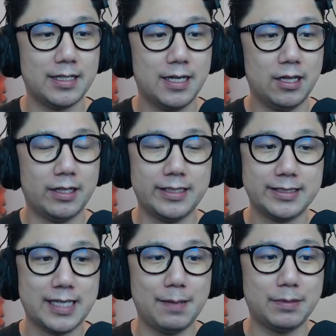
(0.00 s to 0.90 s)
Like, this
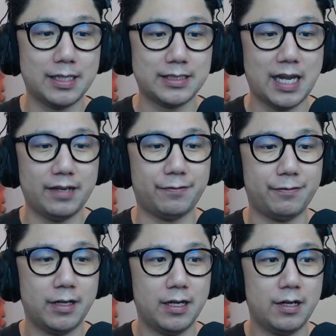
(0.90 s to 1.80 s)
game does have
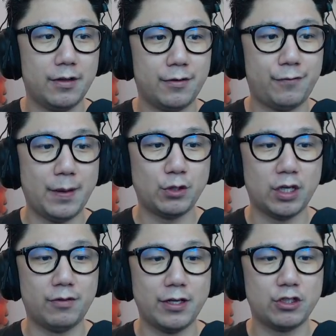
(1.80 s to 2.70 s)
frame
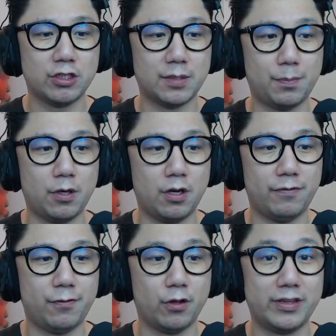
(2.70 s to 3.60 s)
generation support
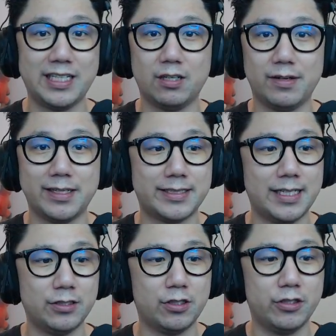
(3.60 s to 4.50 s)
for D L S
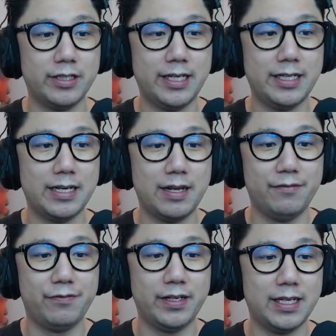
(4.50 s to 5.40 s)
S, so you need an
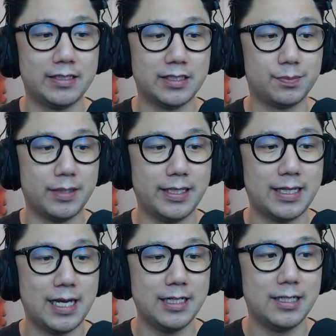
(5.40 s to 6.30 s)
Nvidia display
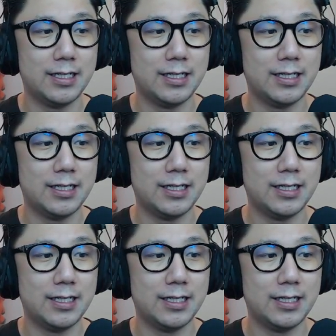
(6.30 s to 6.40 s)
card.